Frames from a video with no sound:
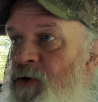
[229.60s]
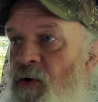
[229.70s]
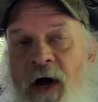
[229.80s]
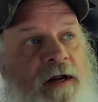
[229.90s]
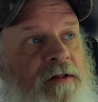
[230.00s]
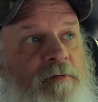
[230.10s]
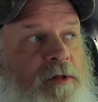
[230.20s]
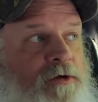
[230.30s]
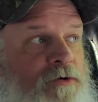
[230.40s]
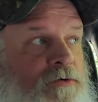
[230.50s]
Crying the
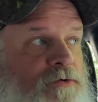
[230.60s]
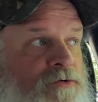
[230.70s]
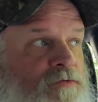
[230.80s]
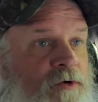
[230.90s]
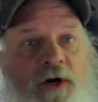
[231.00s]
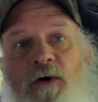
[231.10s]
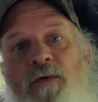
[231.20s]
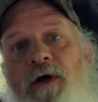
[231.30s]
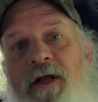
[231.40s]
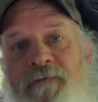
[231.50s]
blues. Well, you know what?